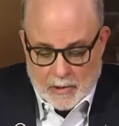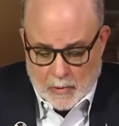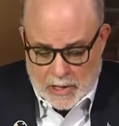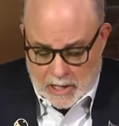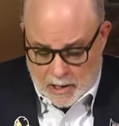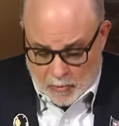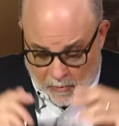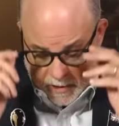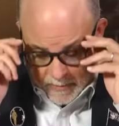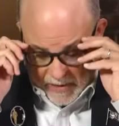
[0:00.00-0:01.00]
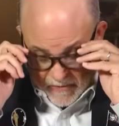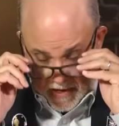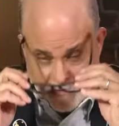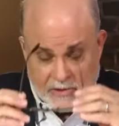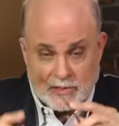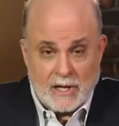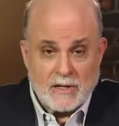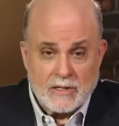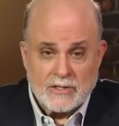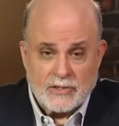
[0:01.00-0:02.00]
We're here with one of my favorite
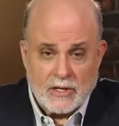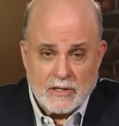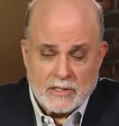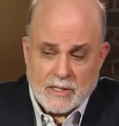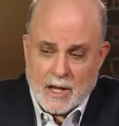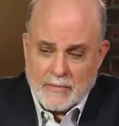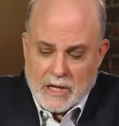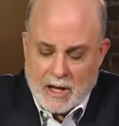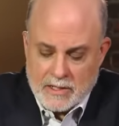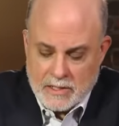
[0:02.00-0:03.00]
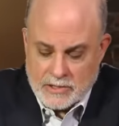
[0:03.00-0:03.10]
senators, Senator Tom Cotton.